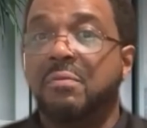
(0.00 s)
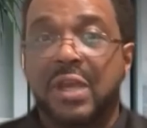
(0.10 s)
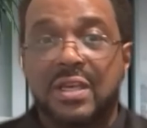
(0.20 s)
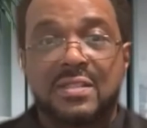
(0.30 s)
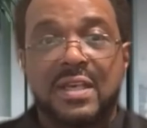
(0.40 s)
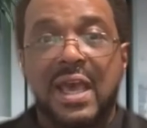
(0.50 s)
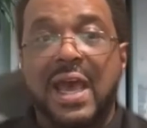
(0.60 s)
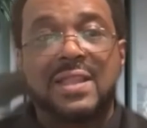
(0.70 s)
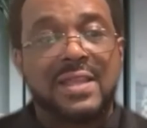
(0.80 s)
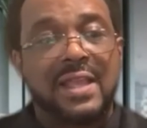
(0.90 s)
because
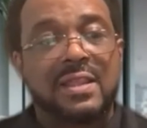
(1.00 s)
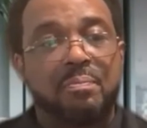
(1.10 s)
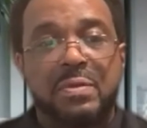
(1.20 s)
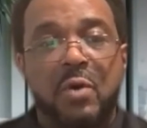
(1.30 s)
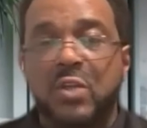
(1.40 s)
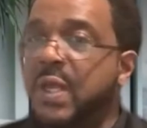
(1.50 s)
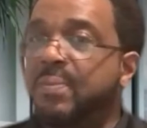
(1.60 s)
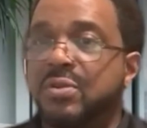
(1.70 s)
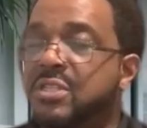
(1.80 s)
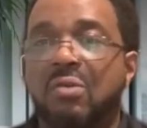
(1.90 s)
I think that most
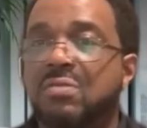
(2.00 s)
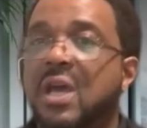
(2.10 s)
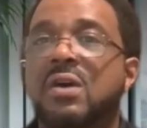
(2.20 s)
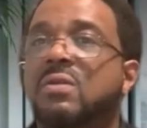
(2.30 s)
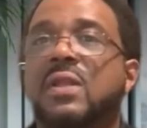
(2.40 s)
people don't know.